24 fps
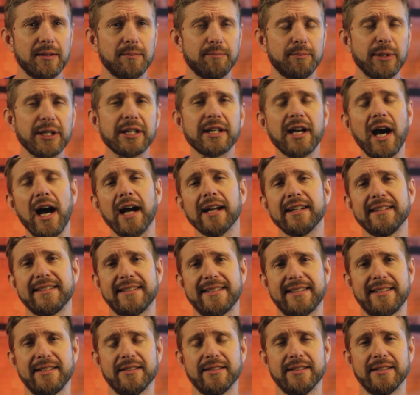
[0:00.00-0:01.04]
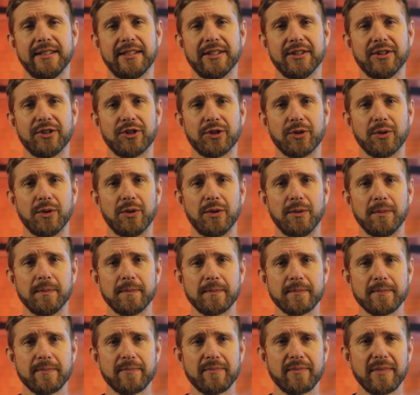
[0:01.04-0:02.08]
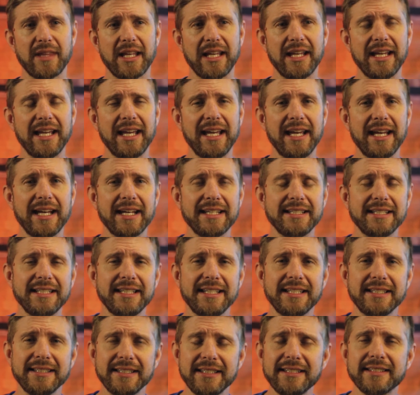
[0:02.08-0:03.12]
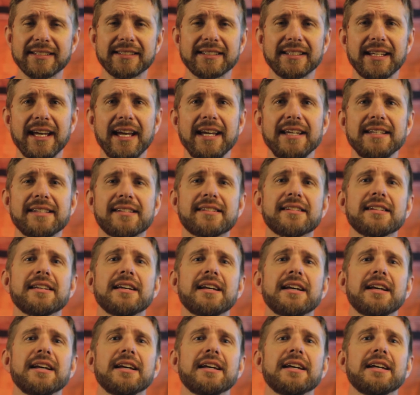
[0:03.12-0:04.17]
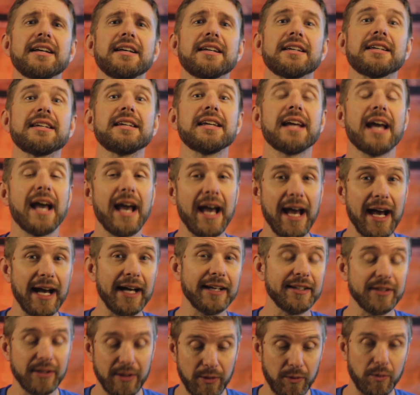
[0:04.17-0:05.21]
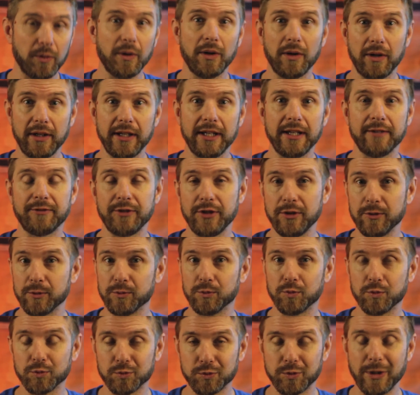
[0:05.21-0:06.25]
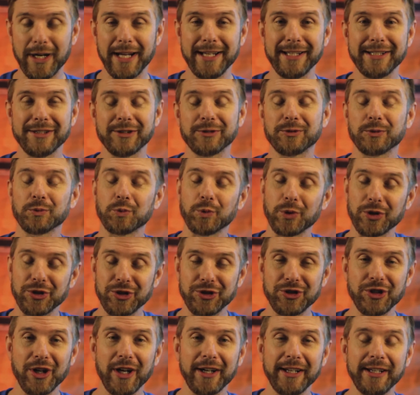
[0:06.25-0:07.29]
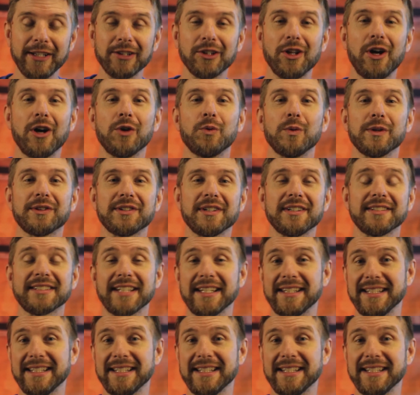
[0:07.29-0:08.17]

But God is still in control. And in this case, he had, if you read or were studying along with us, I